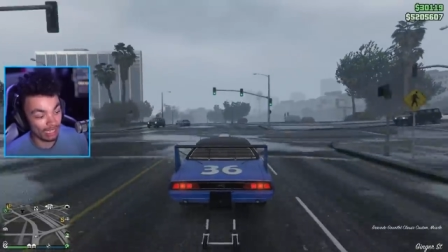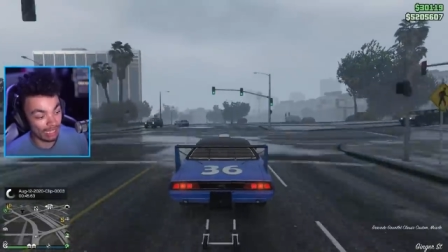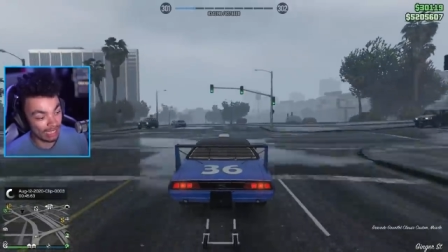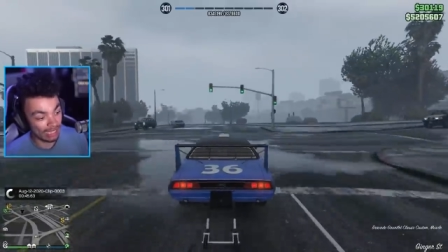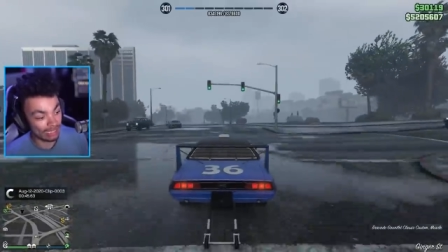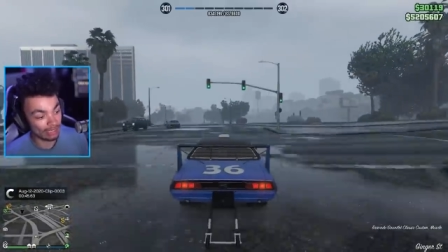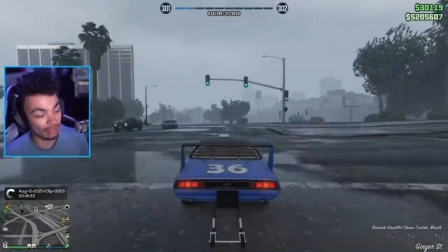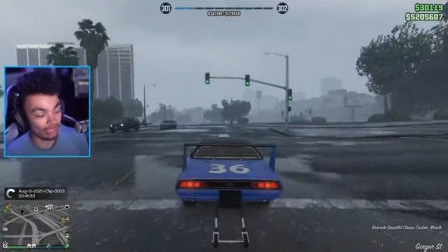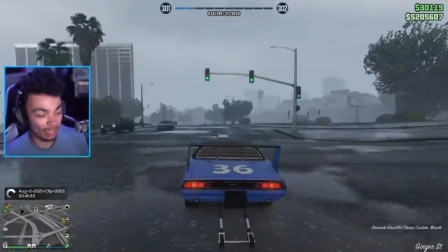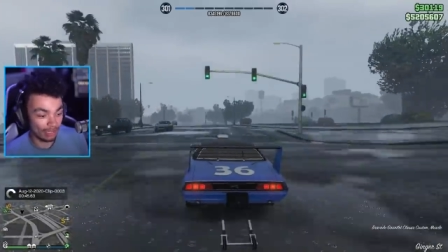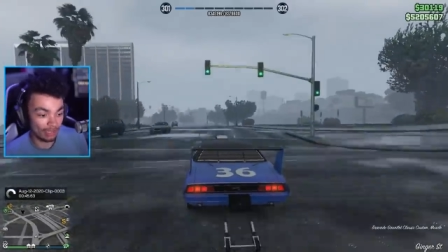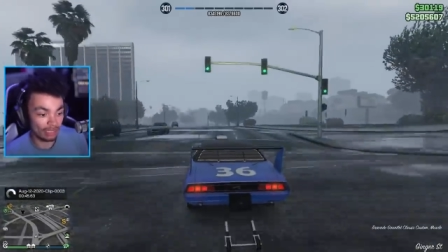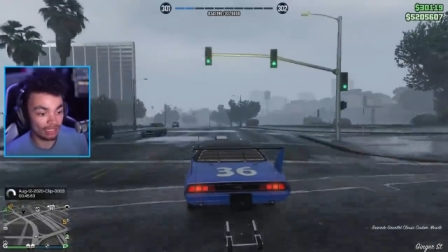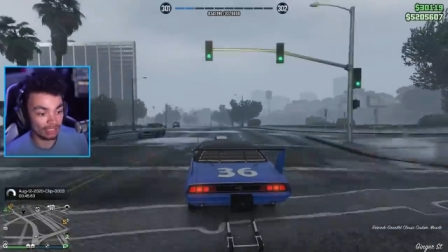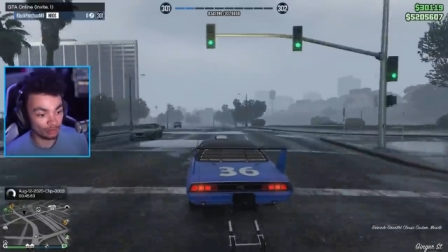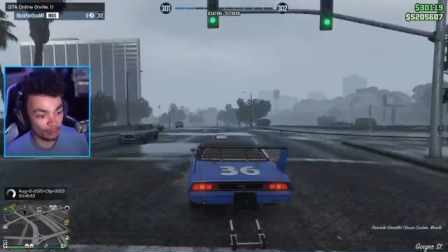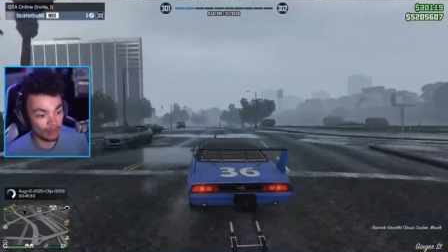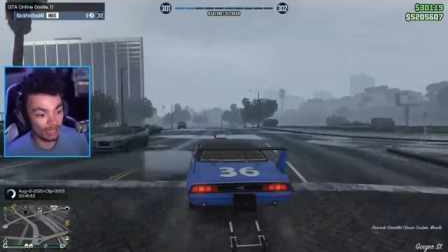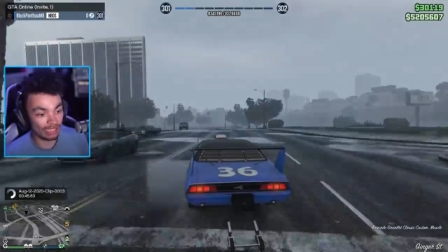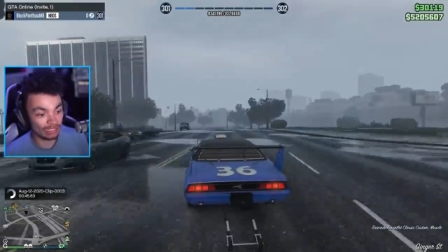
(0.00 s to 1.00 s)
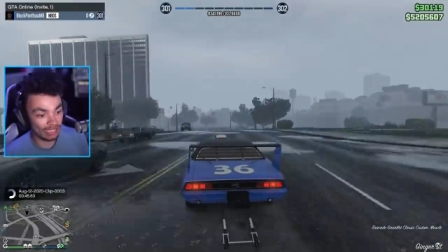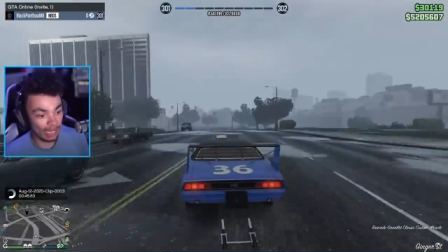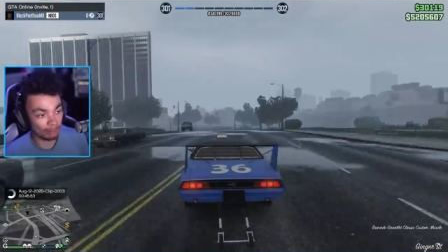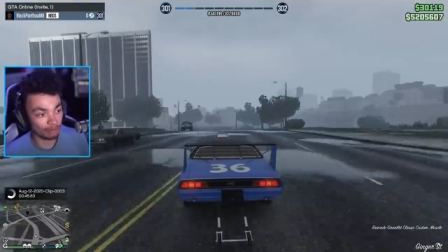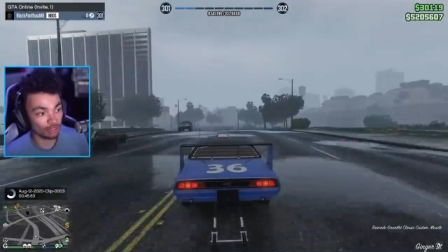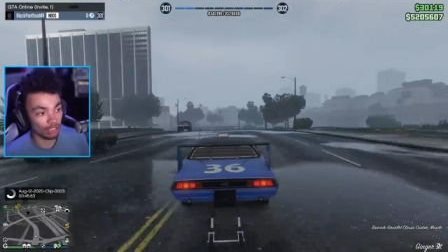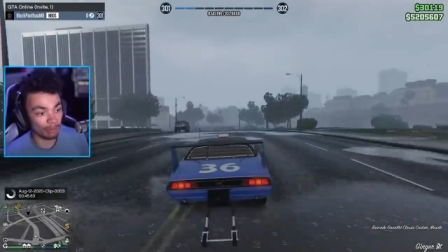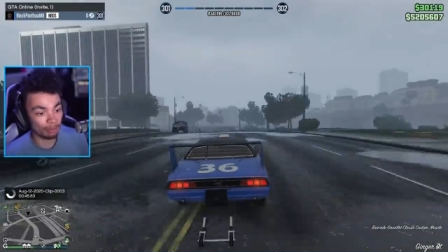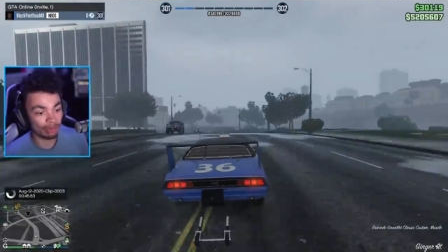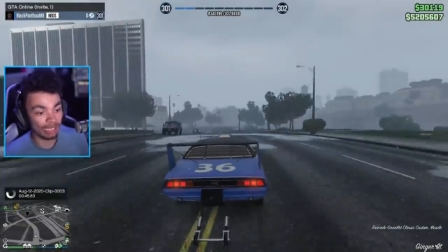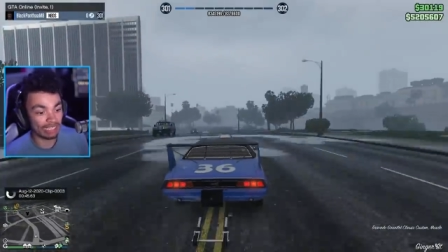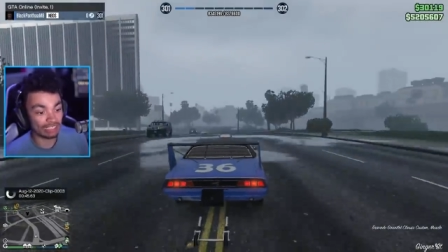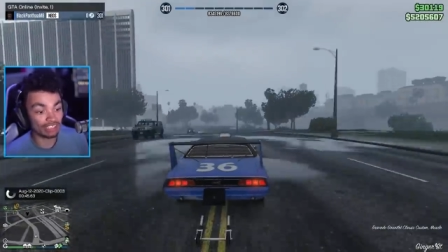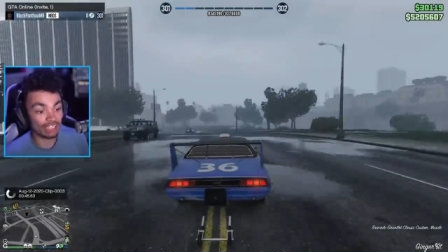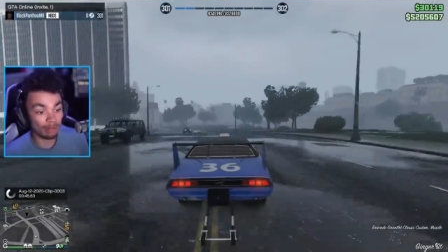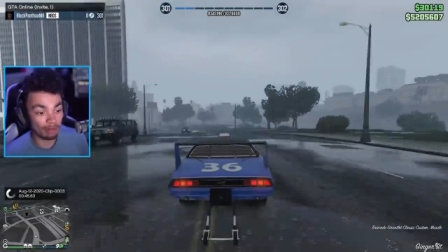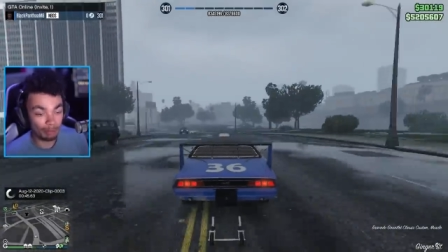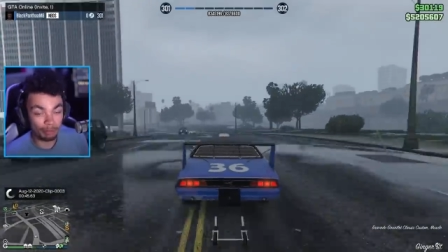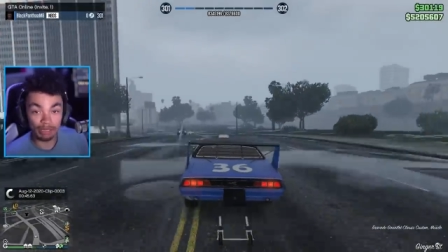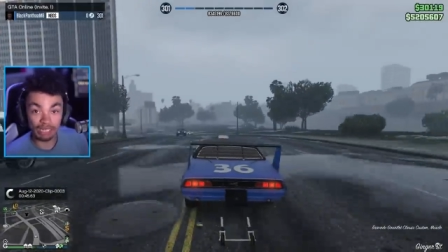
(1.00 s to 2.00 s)
It, it, it's absolutely it's
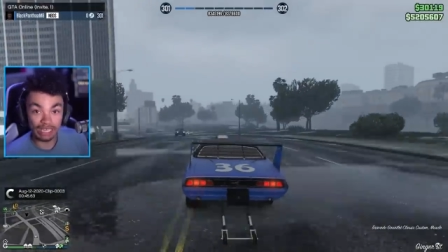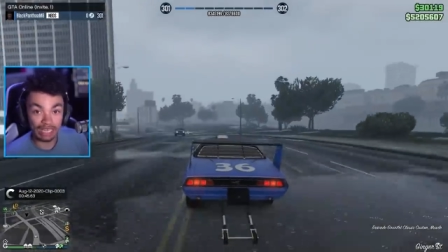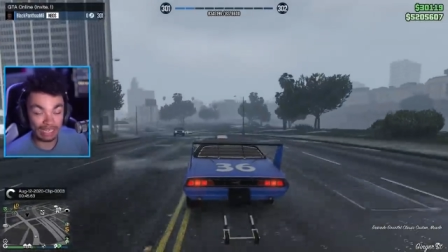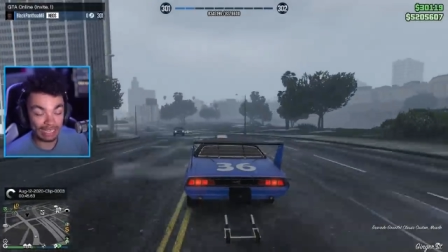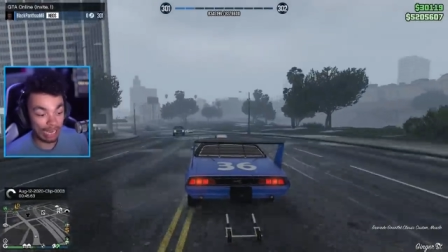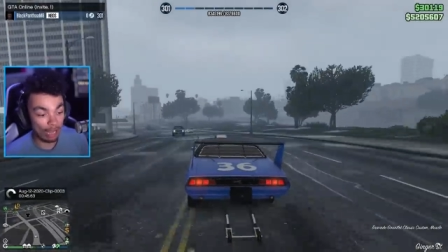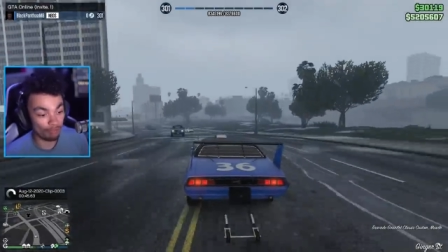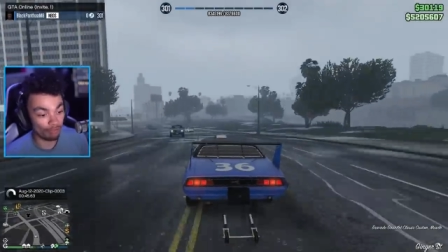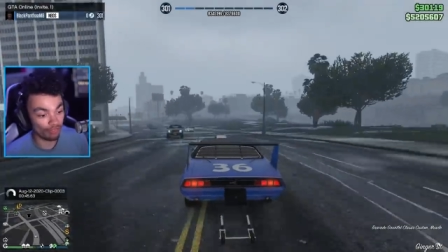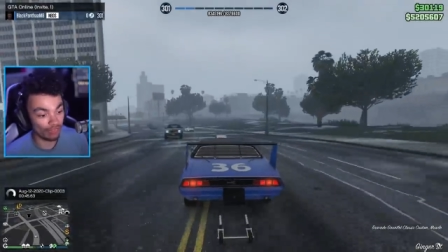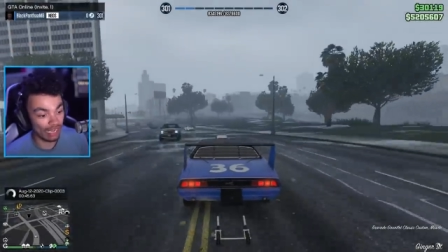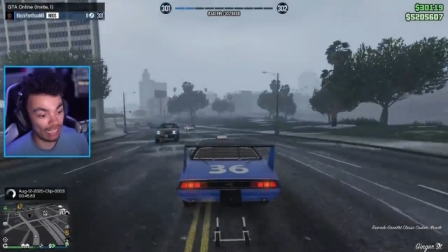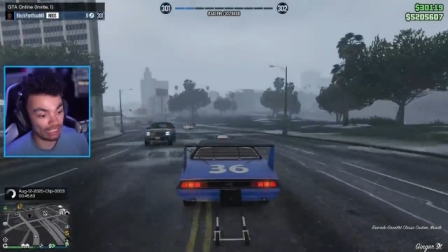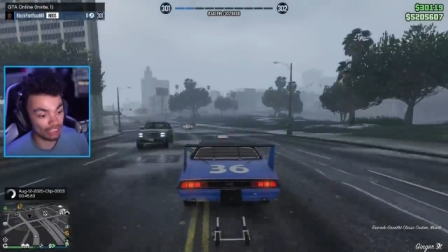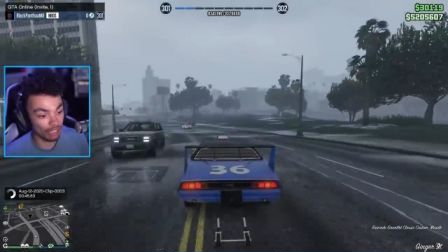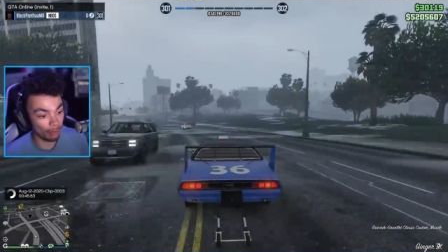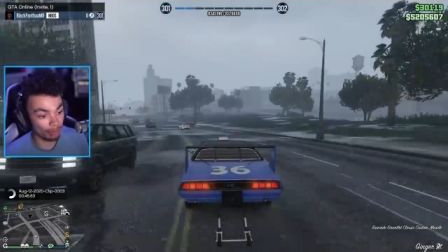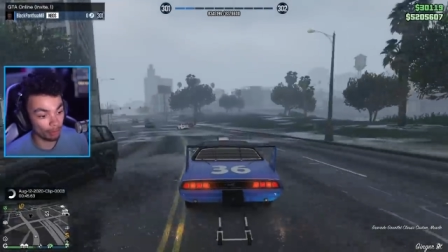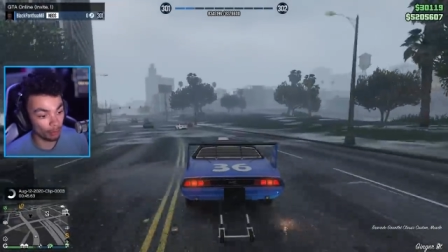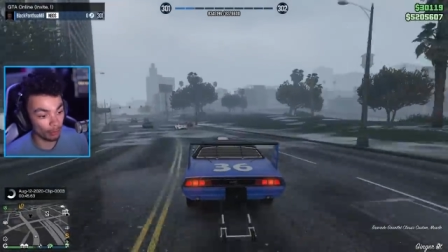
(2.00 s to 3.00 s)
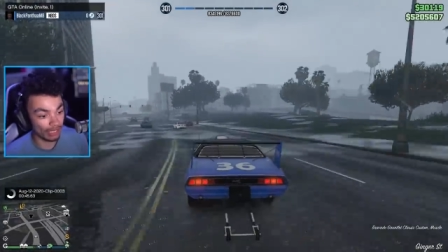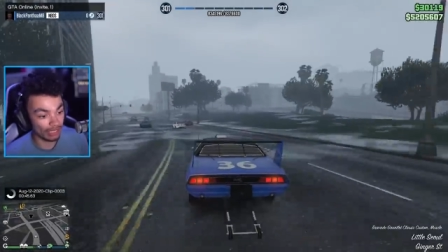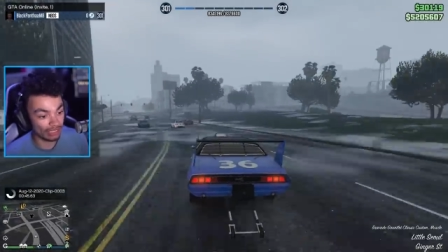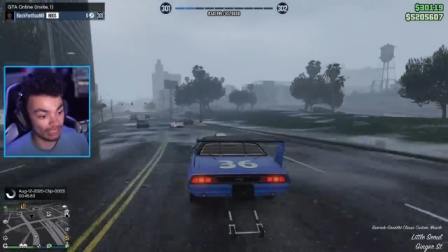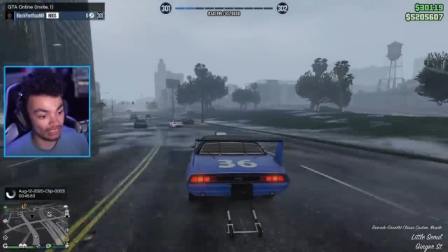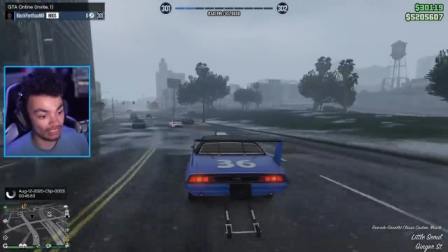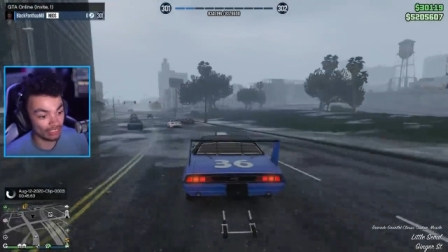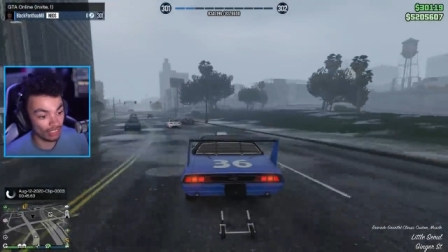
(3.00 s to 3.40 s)
going to be peeing it down for the next couple of weeks.